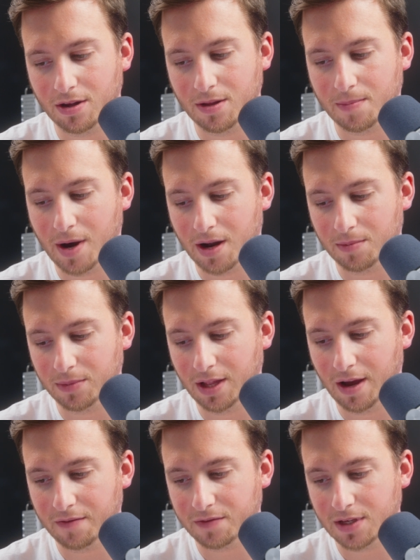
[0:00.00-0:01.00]
in the bottom
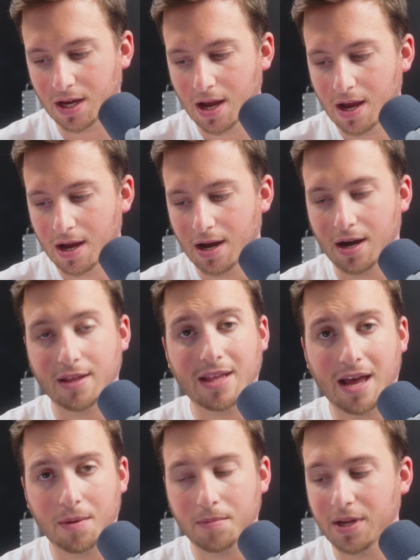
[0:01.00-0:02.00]
left.
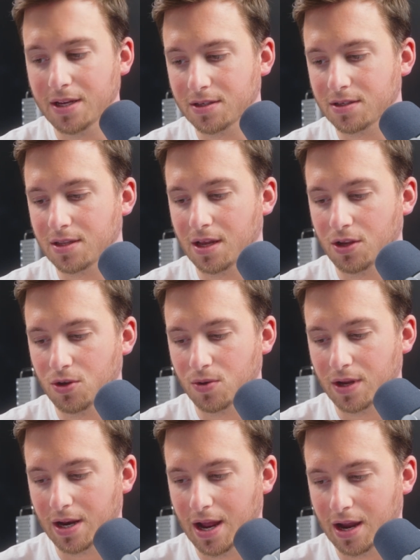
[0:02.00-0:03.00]
That means that you
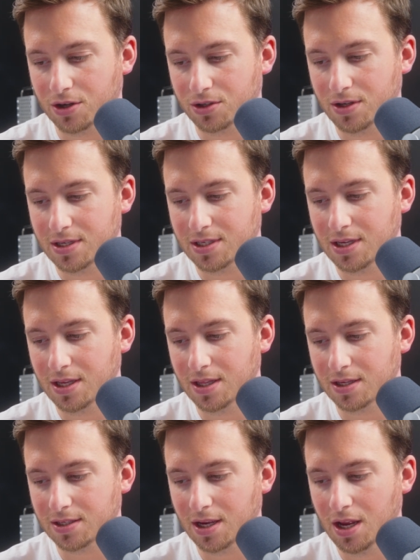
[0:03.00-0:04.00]
can actually see
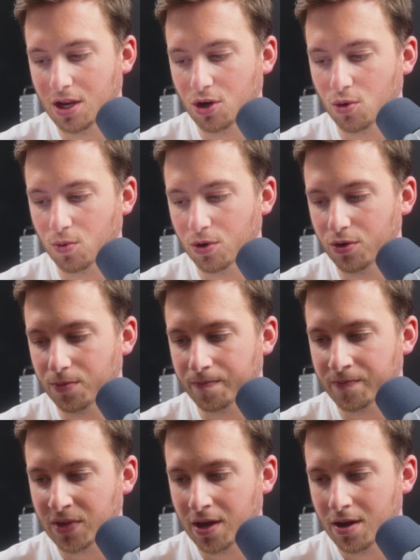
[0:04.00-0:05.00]
this in your
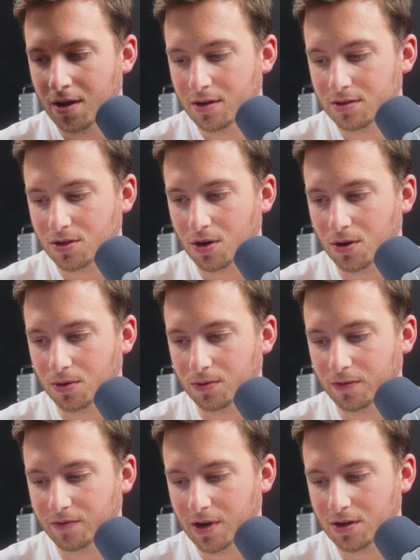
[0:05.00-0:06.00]
room.
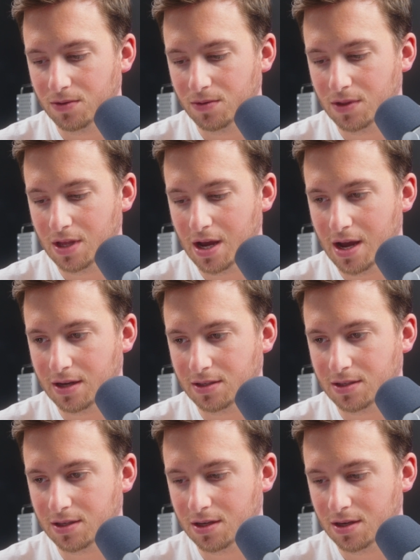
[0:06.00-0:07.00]
So if I do
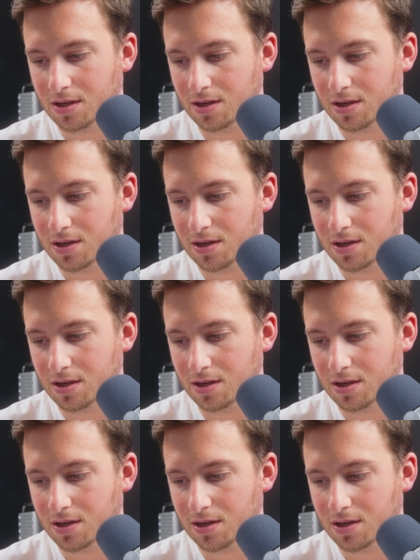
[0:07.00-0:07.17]
that,